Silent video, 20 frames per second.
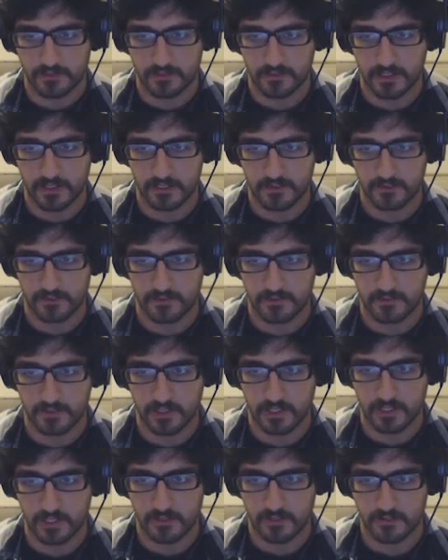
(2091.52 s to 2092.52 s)
I think it's
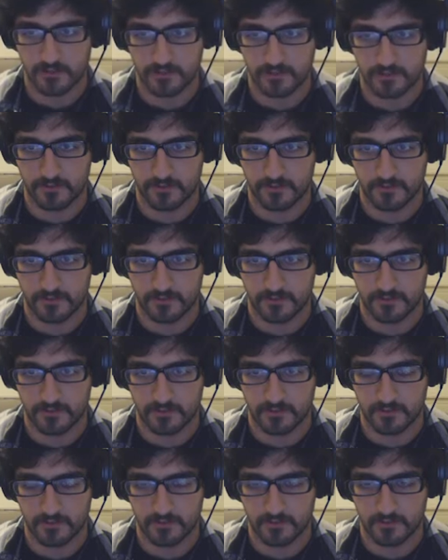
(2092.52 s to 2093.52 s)
nice to kind
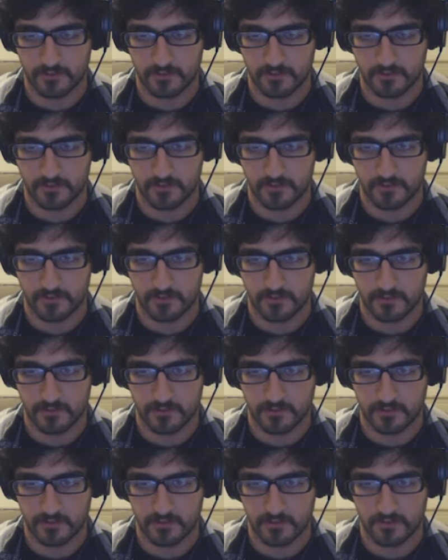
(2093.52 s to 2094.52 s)
of
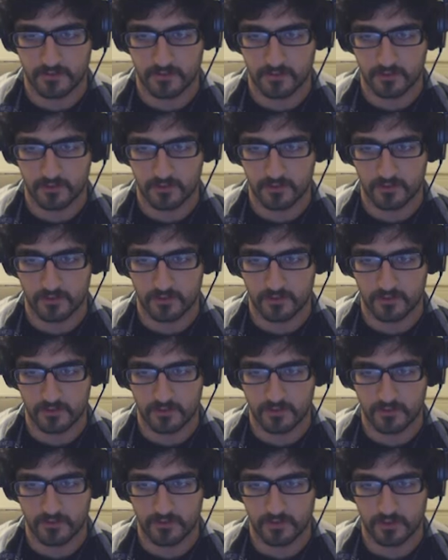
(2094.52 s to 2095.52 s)

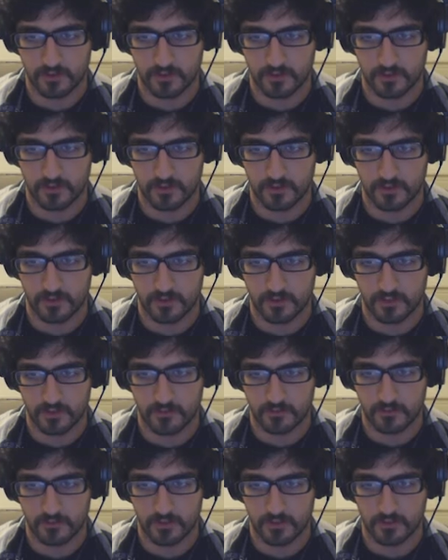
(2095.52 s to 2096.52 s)
serve
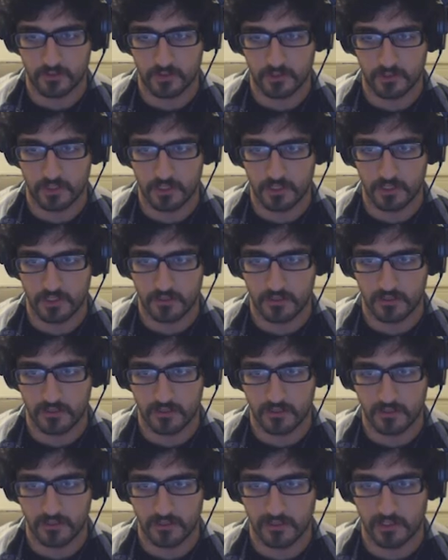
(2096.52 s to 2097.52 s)
your
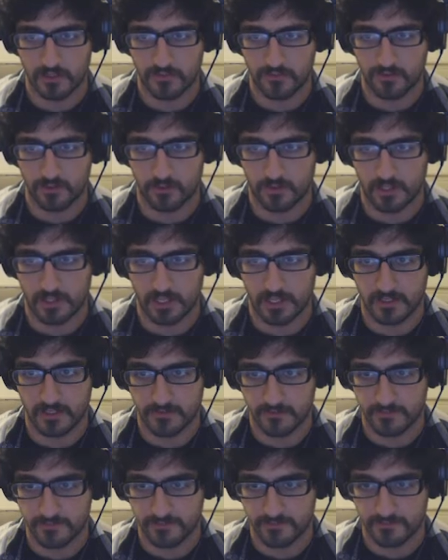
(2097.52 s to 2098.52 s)
community if
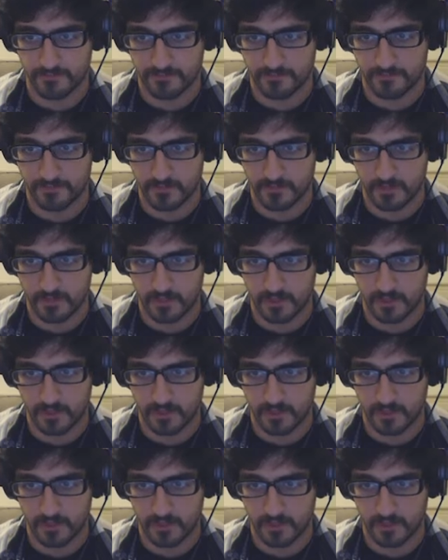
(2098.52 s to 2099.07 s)
you can,